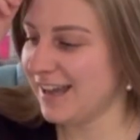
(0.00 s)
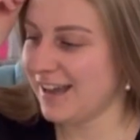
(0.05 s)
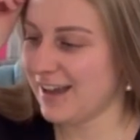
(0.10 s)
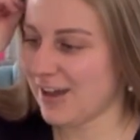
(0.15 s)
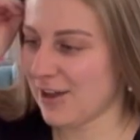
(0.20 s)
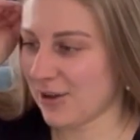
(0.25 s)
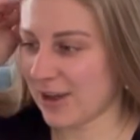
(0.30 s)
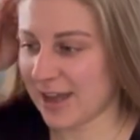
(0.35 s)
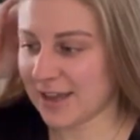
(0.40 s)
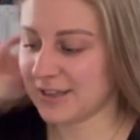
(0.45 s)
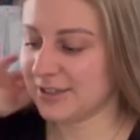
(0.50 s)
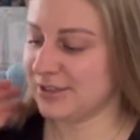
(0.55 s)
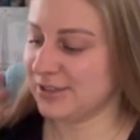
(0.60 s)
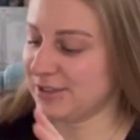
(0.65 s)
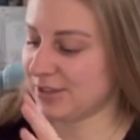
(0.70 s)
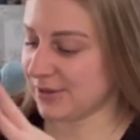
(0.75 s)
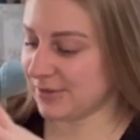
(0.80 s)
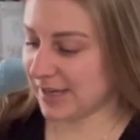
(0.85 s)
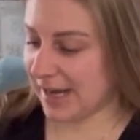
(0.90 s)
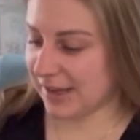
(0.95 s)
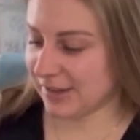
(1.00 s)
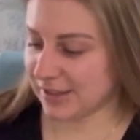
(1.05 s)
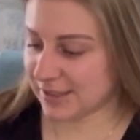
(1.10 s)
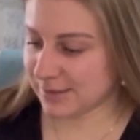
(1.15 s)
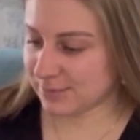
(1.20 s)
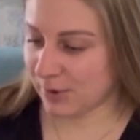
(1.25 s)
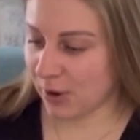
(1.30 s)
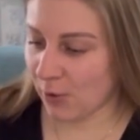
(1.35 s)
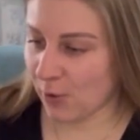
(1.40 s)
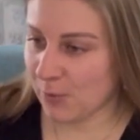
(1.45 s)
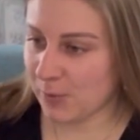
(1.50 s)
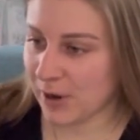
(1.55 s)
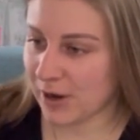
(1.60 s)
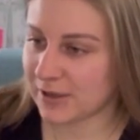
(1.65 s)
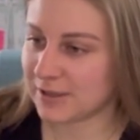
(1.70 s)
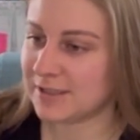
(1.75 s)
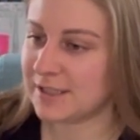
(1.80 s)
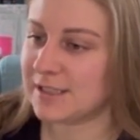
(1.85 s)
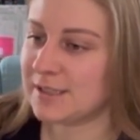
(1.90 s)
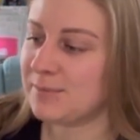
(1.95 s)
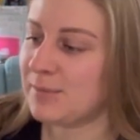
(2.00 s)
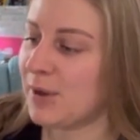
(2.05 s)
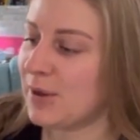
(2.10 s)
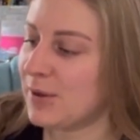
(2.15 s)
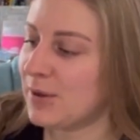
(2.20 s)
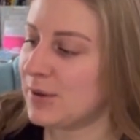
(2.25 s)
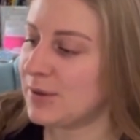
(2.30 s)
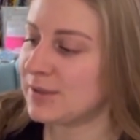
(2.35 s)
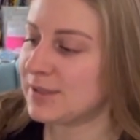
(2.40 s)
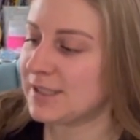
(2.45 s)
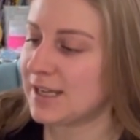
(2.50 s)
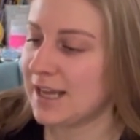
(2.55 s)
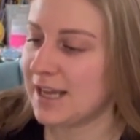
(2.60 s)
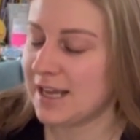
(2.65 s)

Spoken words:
Okay, so now this whole part's exposed.